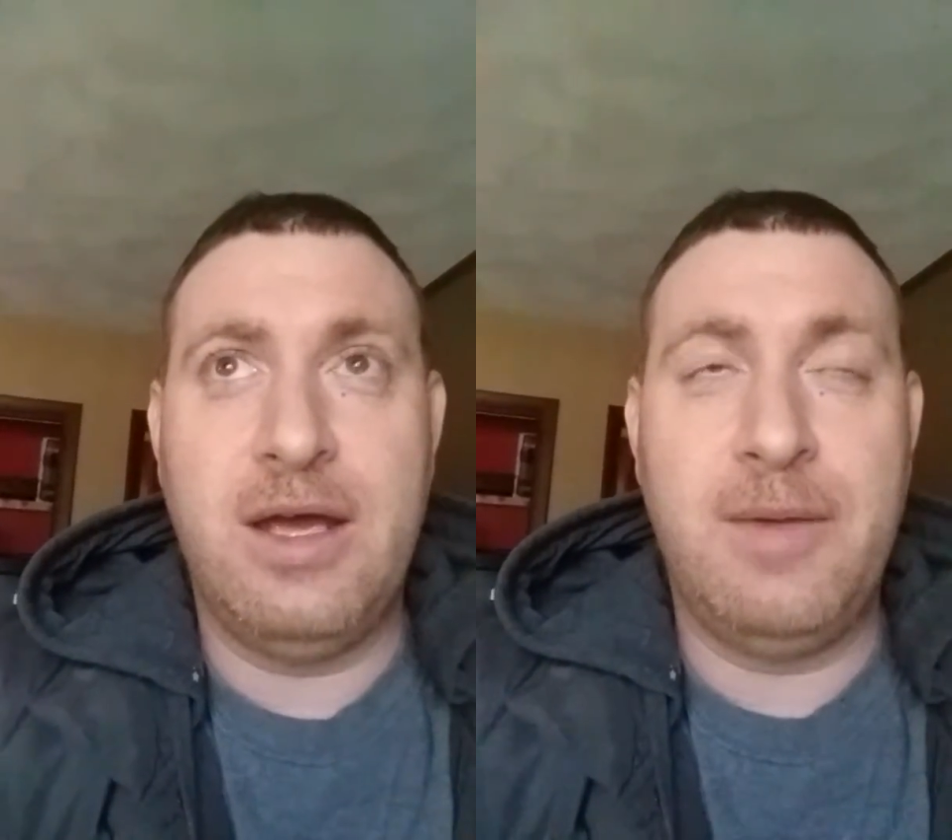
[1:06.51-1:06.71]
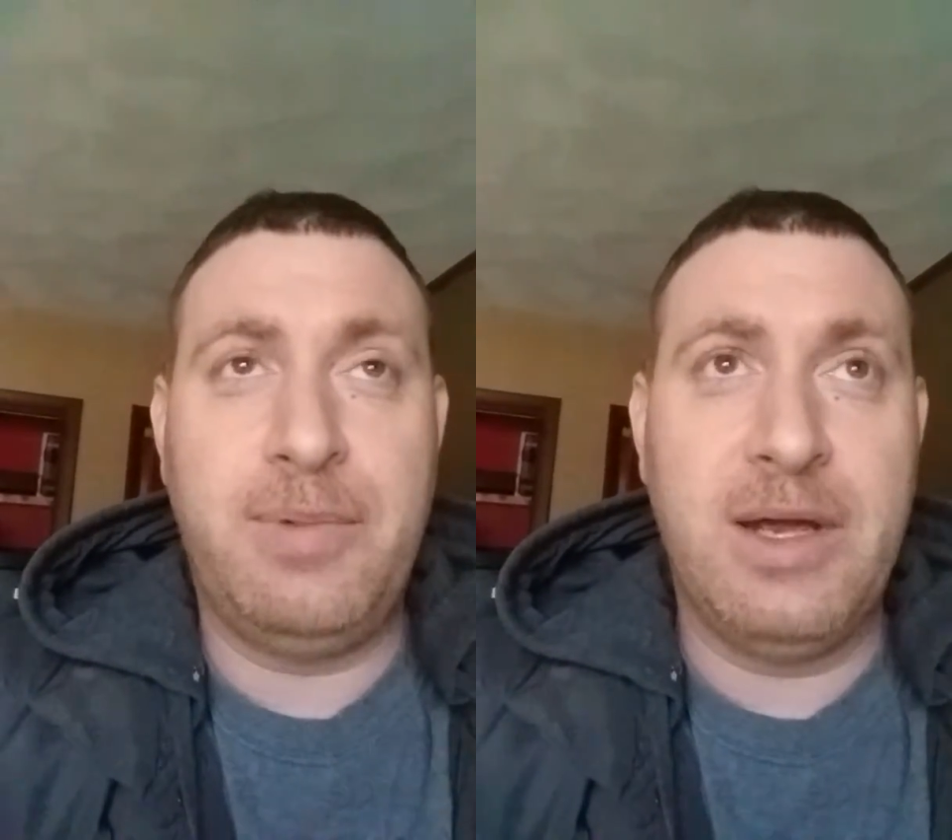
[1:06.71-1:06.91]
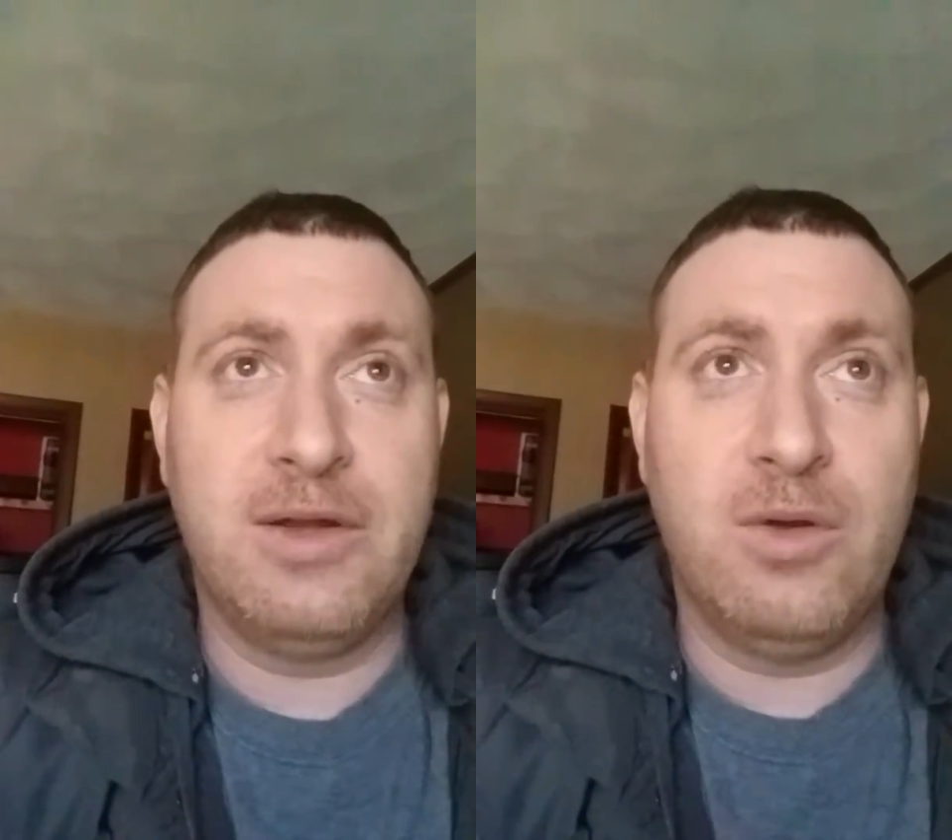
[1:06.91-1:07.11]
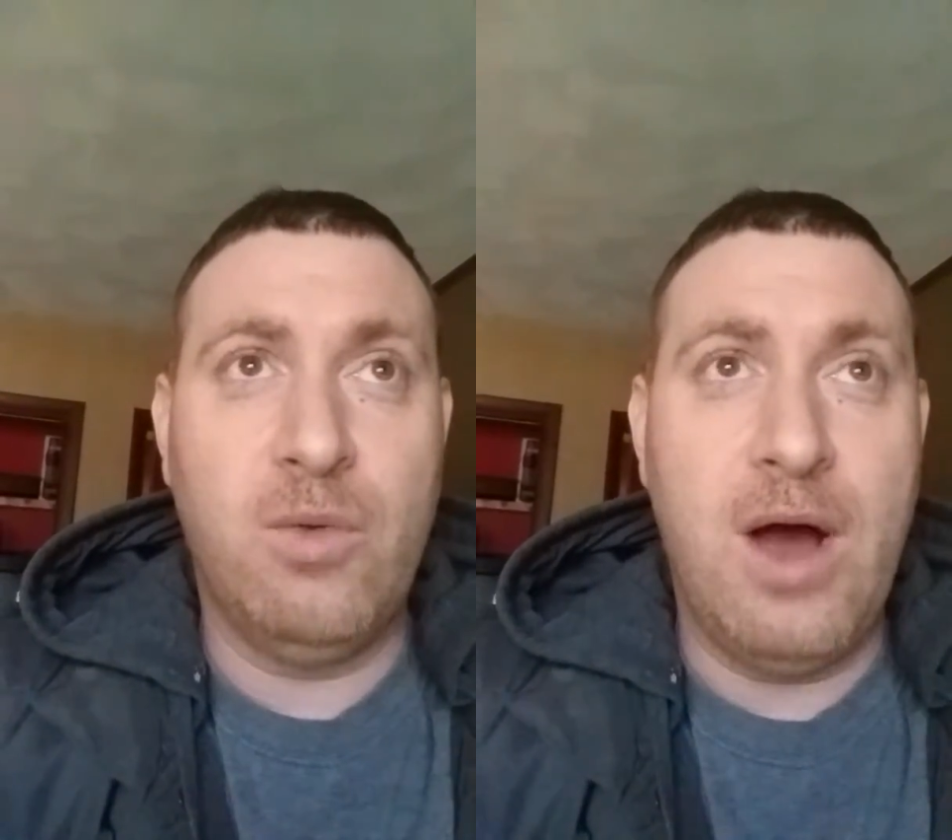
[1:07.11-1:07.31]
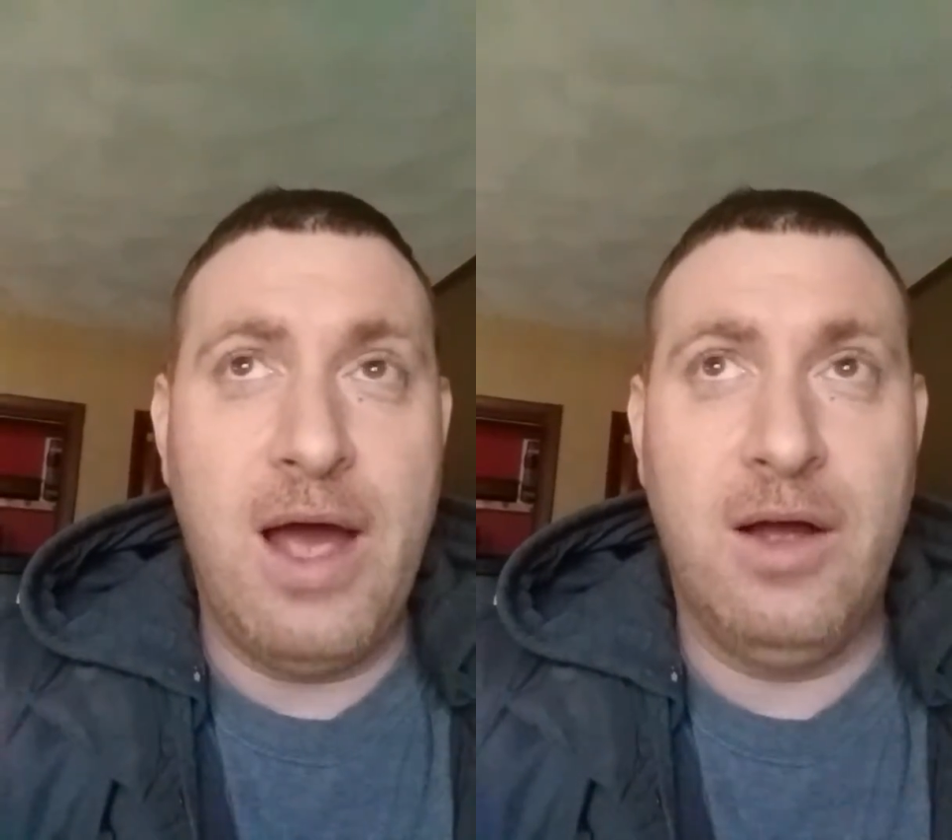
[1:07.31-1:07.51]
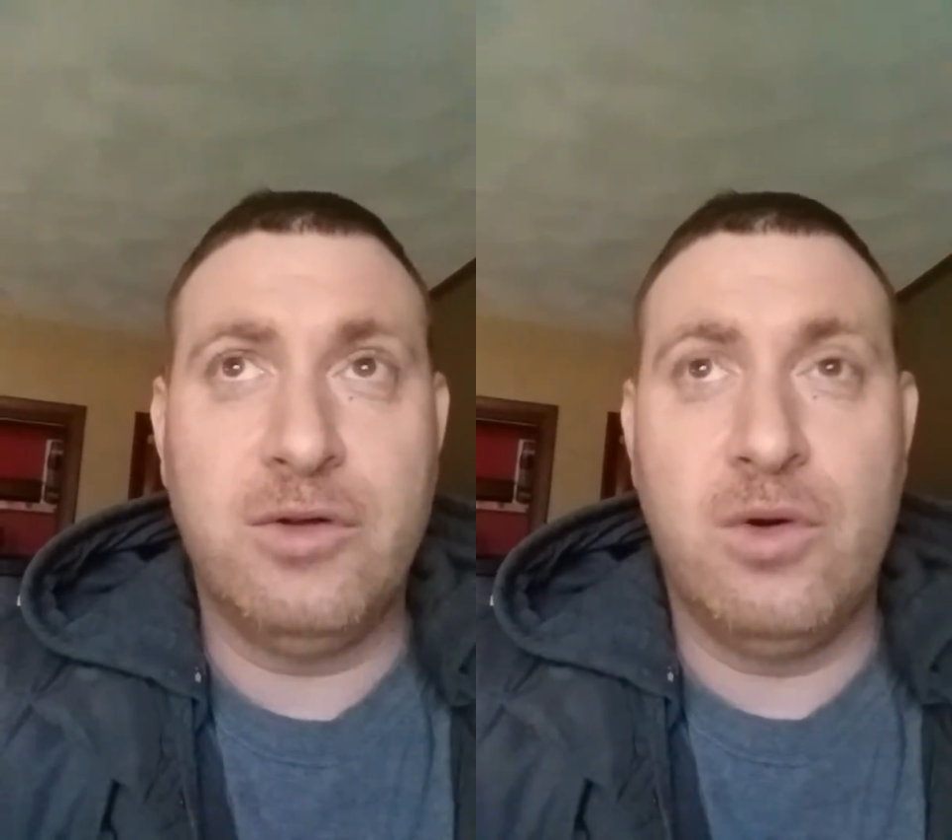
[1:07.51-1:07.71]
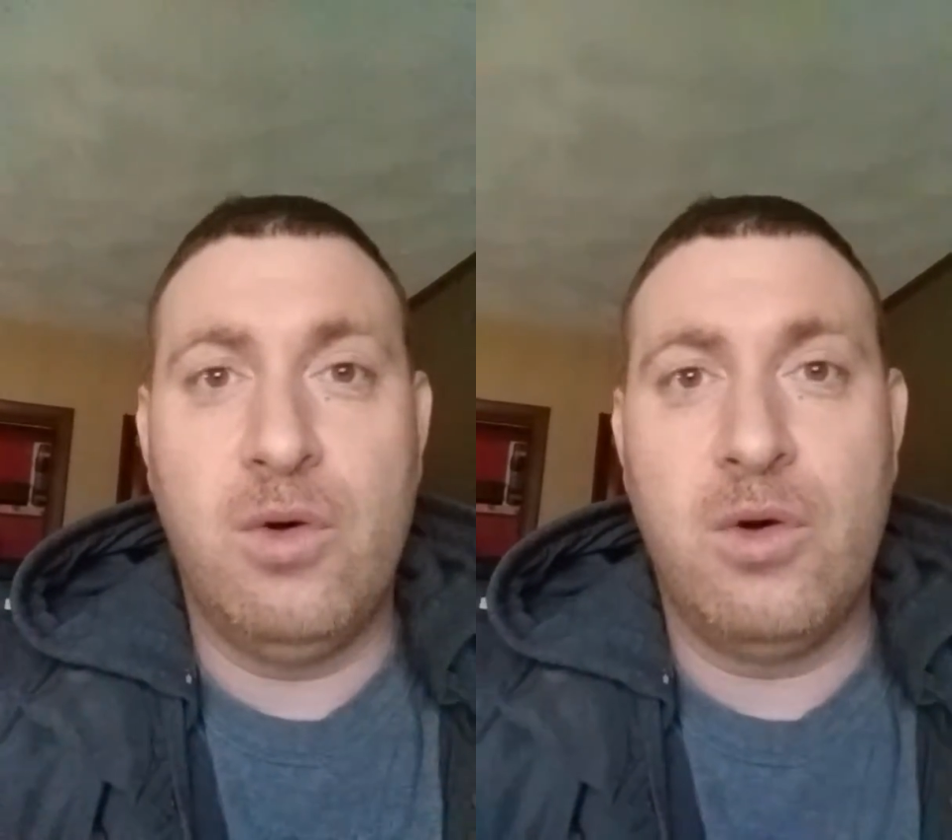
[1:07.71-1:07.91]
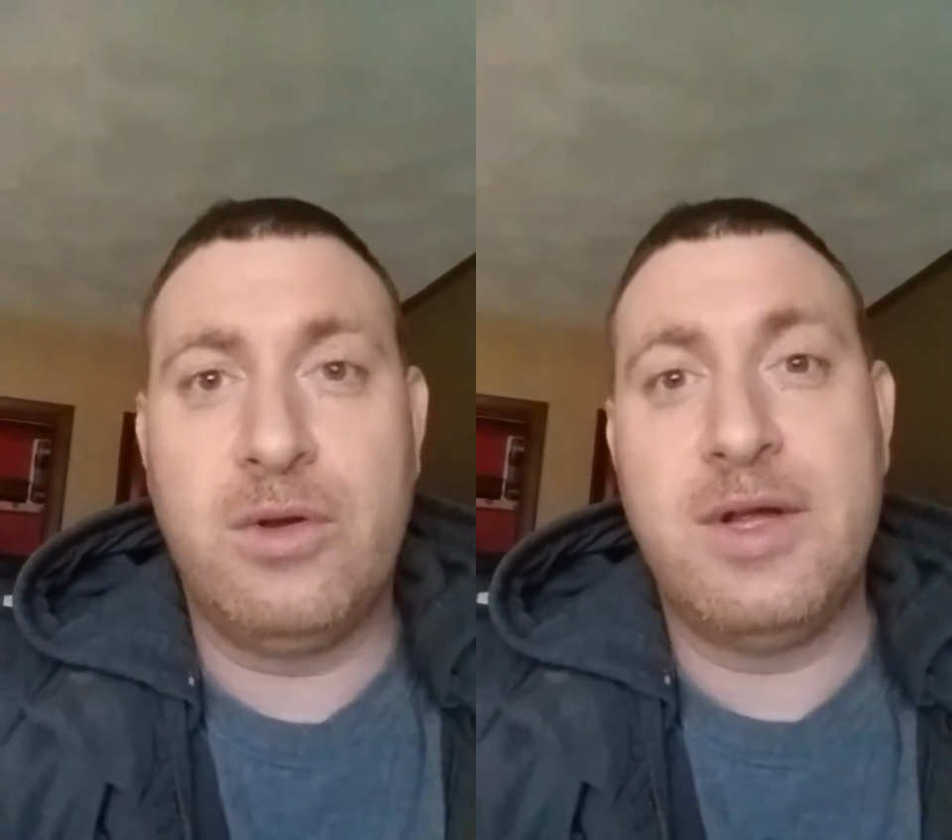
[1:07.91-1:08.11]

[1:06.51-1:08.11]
a pig in the wild, or